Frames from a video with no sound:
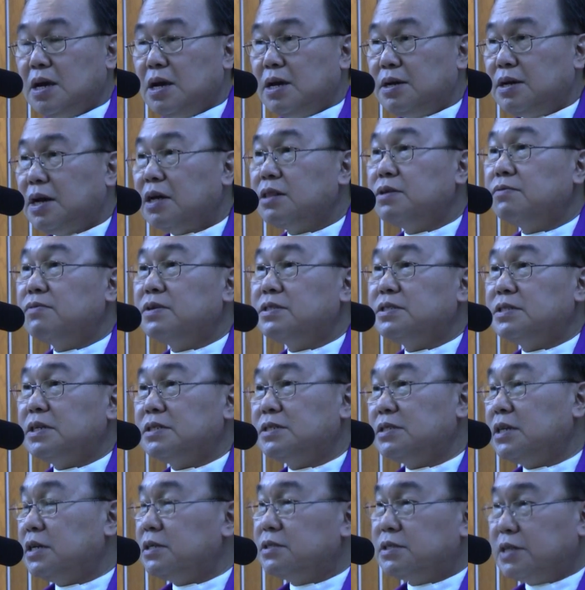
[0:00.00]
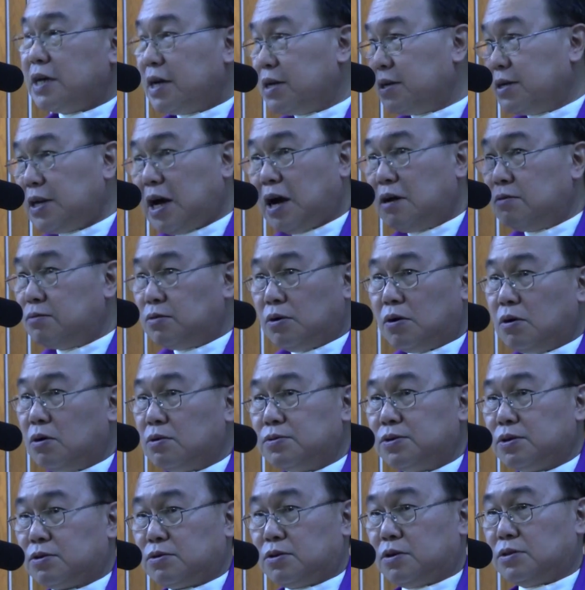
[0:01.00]
In other words, they said, "Take down
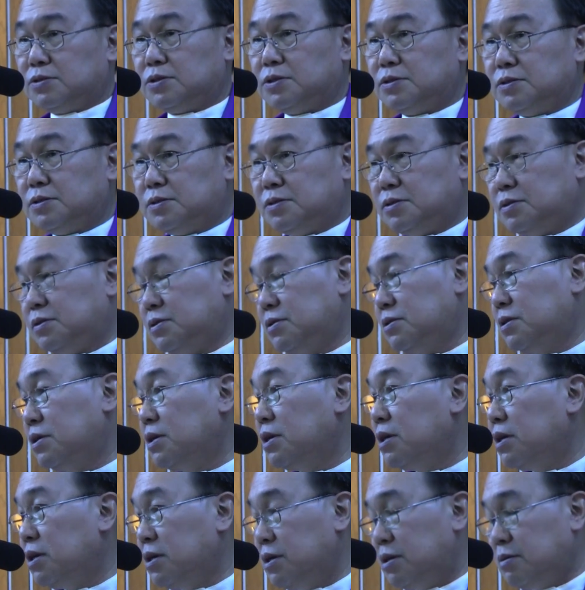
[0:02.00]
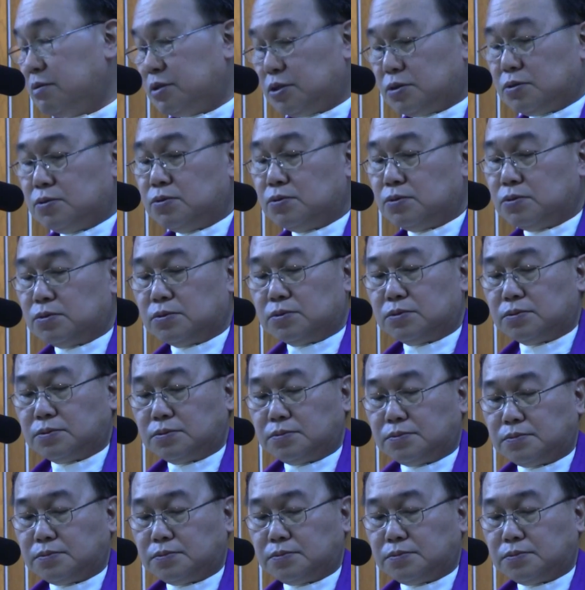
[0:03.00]
all the crosses in a school."